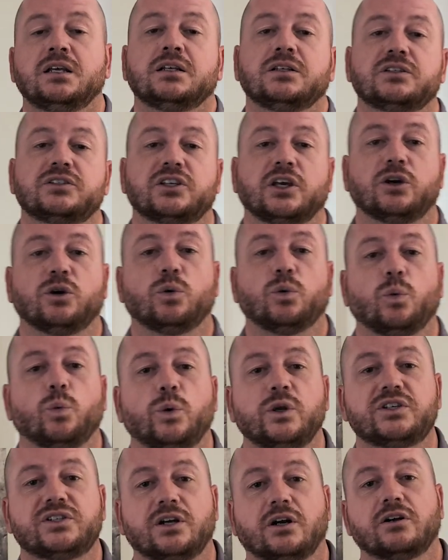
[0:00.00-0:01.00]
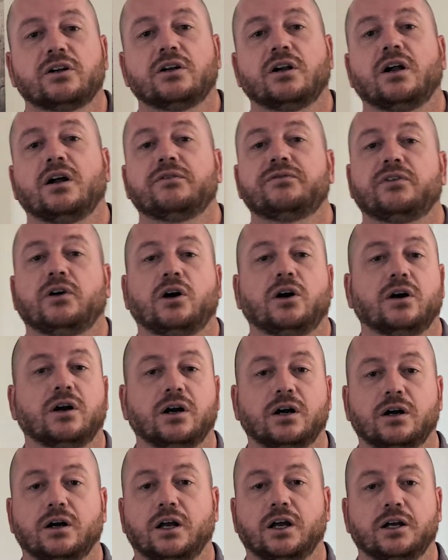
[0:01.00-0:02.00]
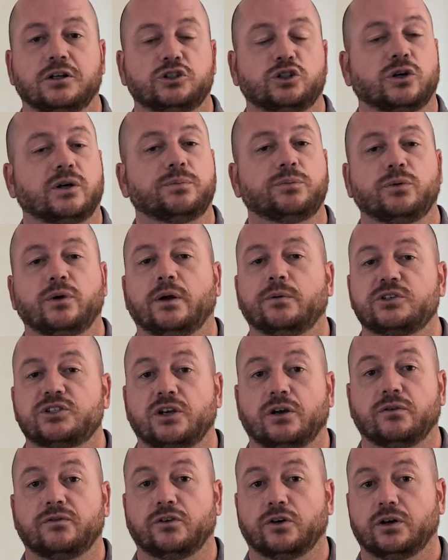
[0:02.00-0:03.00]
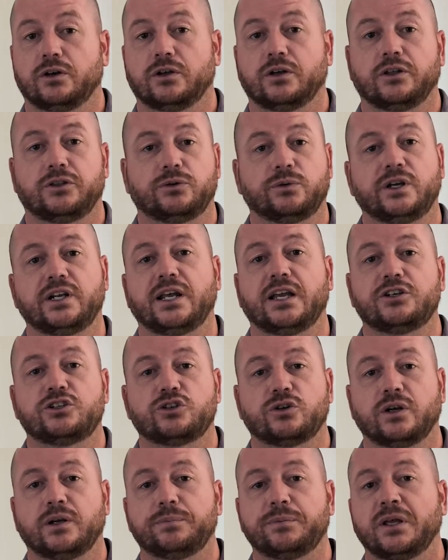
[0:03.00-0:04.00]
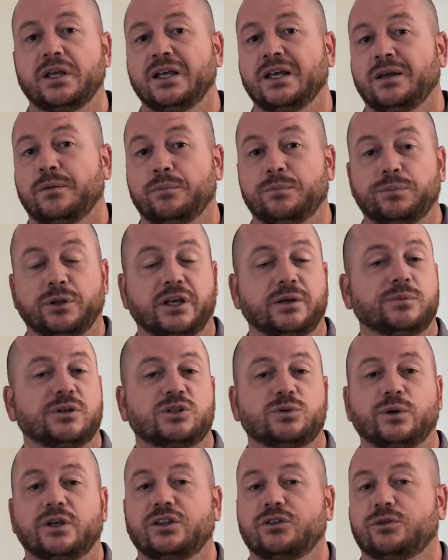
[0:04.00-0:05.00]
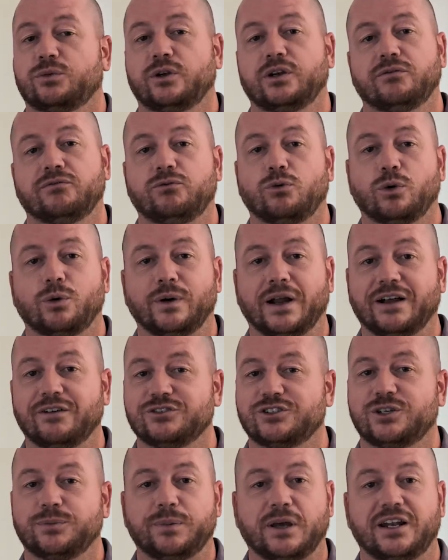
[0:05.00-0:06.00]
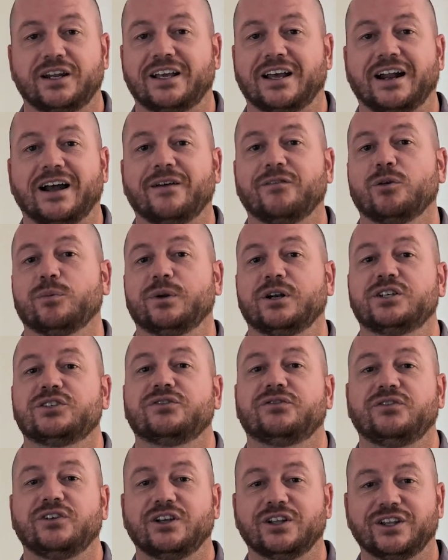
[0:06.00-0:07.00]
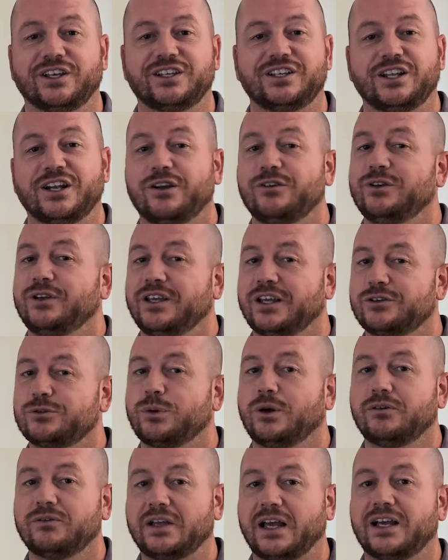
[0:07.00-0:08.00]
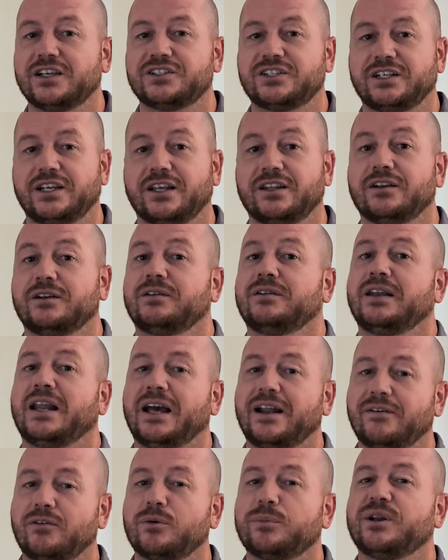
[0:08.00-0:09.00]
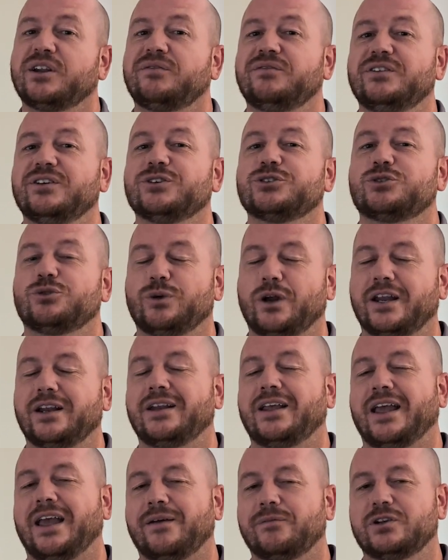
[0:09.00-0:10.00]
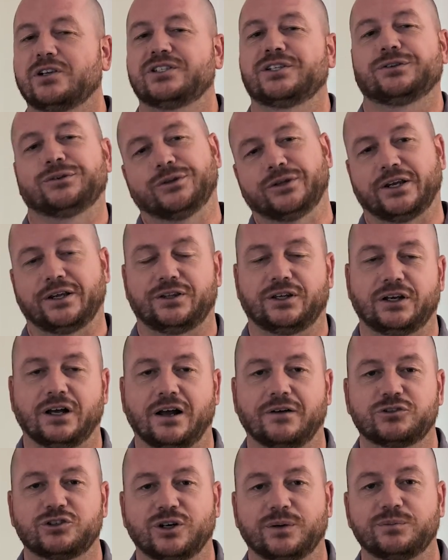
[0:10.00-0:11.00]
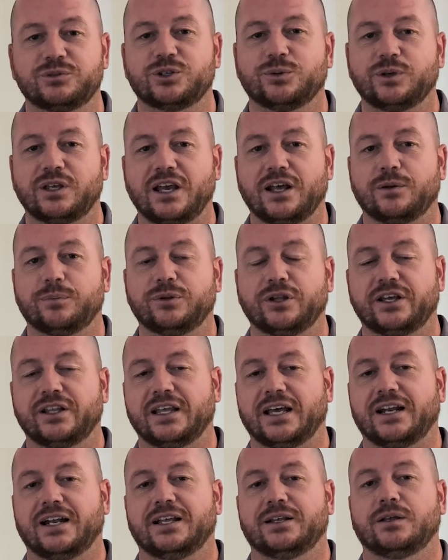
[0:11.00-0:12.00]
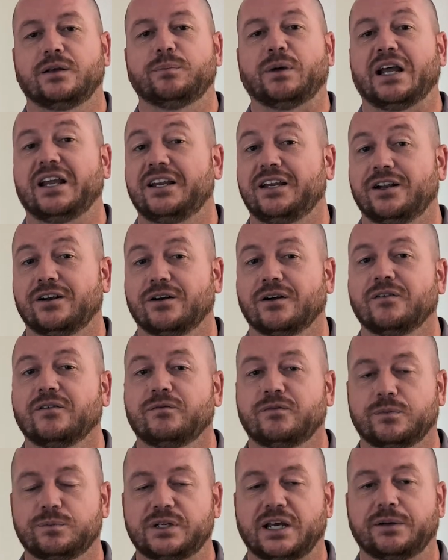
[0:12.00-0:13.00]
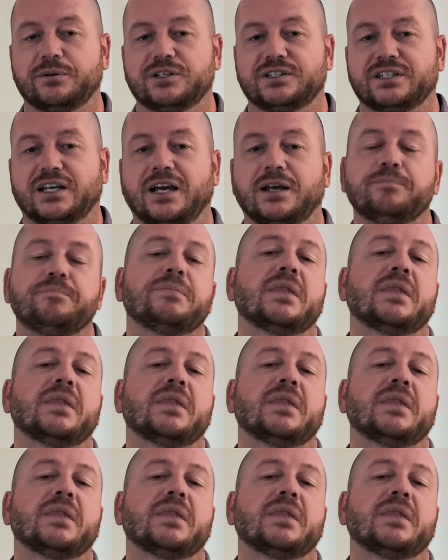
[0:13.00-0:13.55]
So we started off our trip. We always go for a 3-day trip, playing between 3 and 4 rounds, depending on how everybody's feeling. You know, you get 12 guys together. Not everybody feels great every single day of the golf trip, so we kind of play that by ear from time to time.